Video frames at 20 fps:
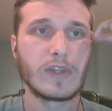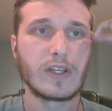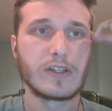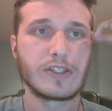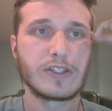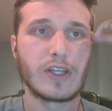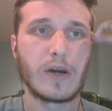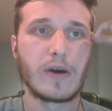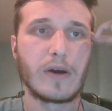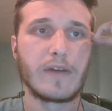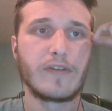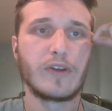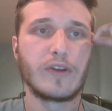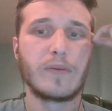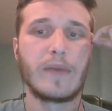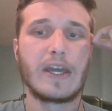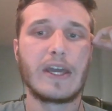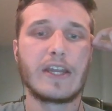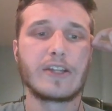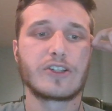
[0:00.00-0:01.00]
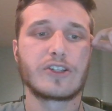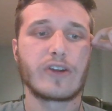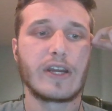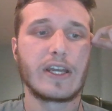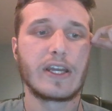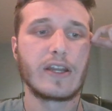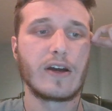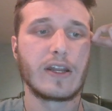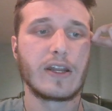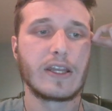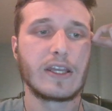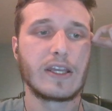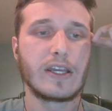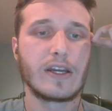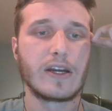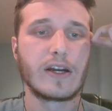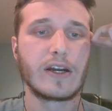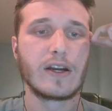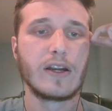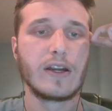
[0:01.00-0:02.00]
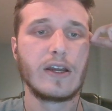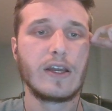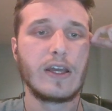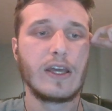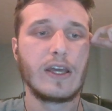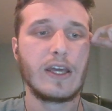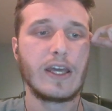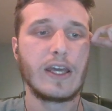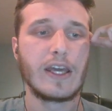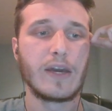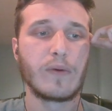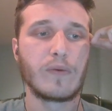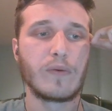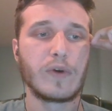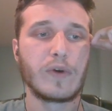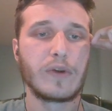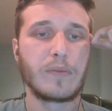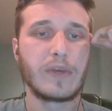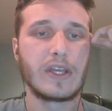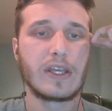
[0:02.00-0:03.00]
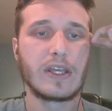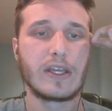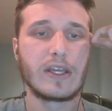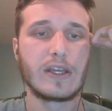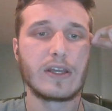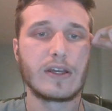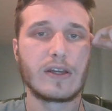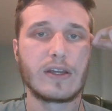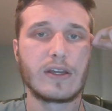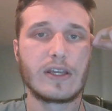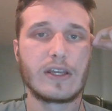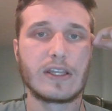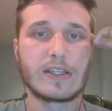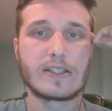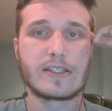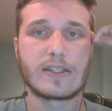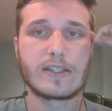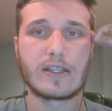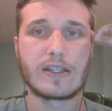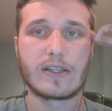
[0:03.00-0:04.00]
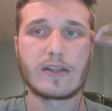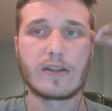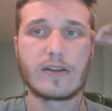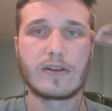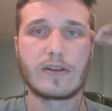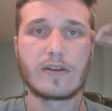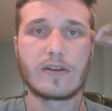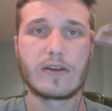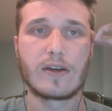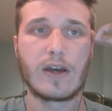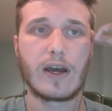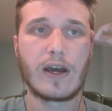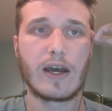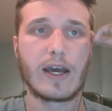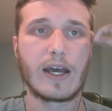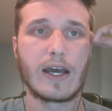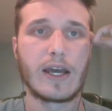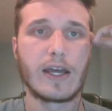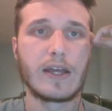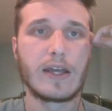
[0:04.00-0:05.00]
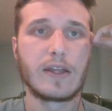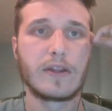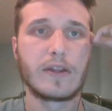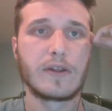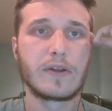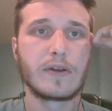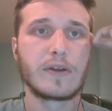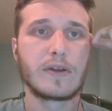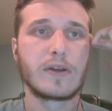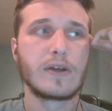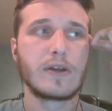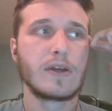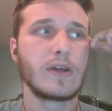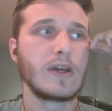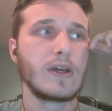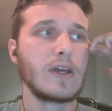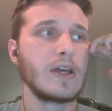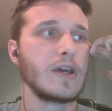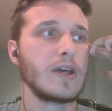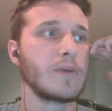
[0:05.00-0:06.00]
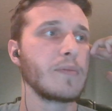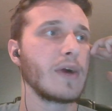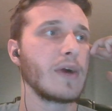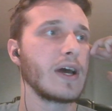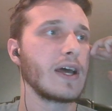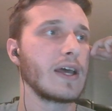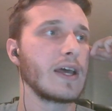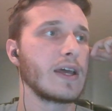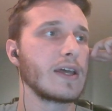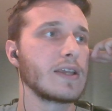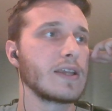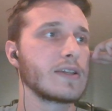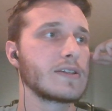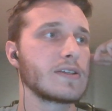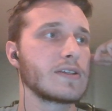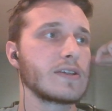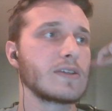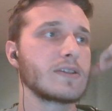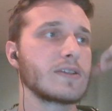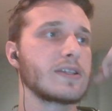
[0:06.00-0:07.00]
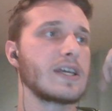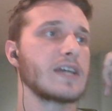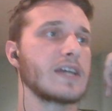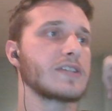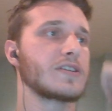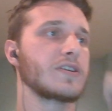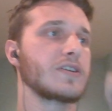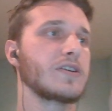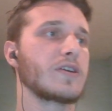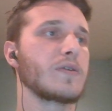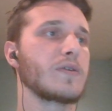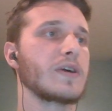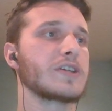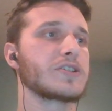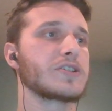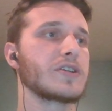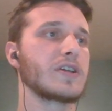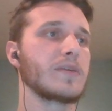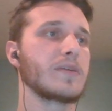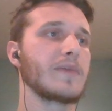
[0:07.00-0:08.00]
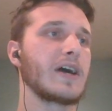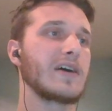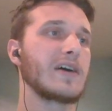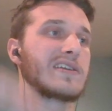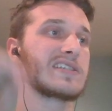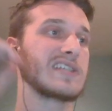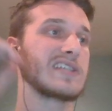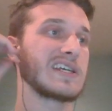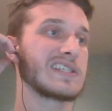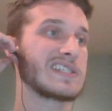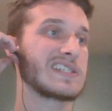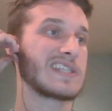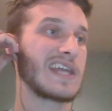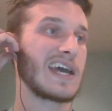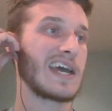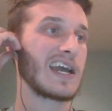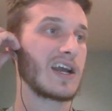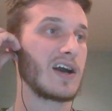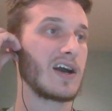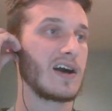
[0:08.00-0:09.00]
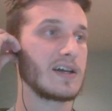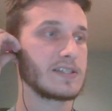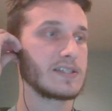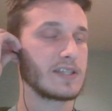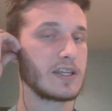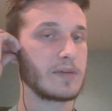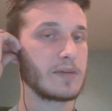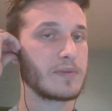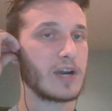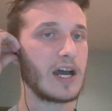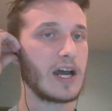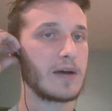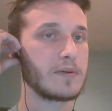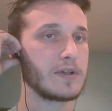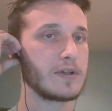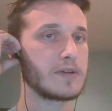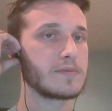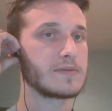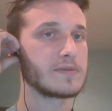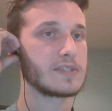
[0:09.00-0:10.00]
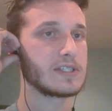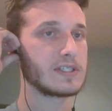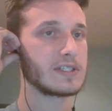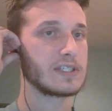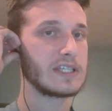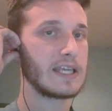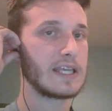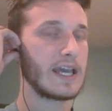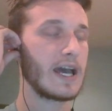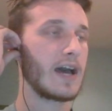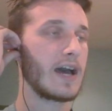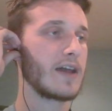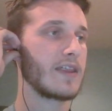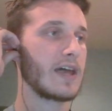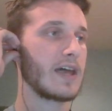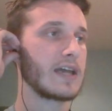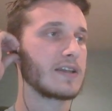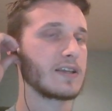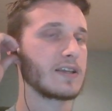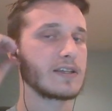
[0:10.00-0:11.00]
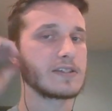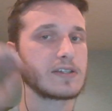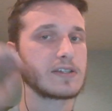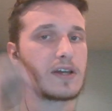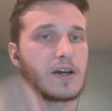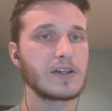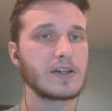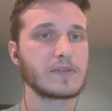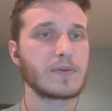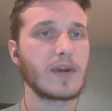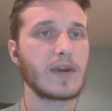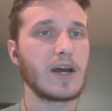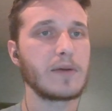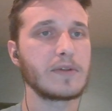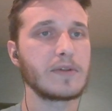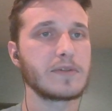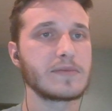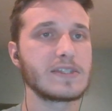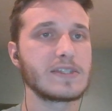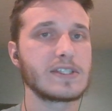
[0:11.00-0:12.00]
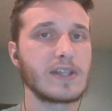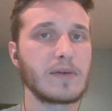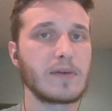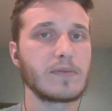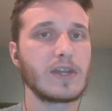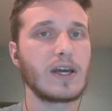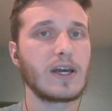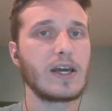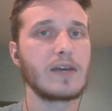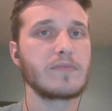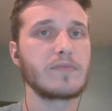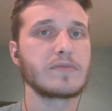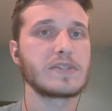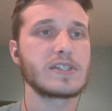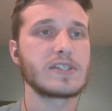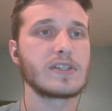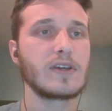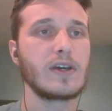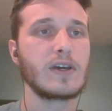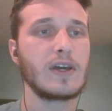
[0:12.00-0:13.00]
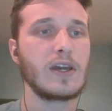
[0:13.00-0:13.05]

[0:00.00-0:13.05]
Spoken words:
so if you made a trade on here, it would be instant. But to answer your question about does that cause any problems? Yeah, that does cause problems sometimes.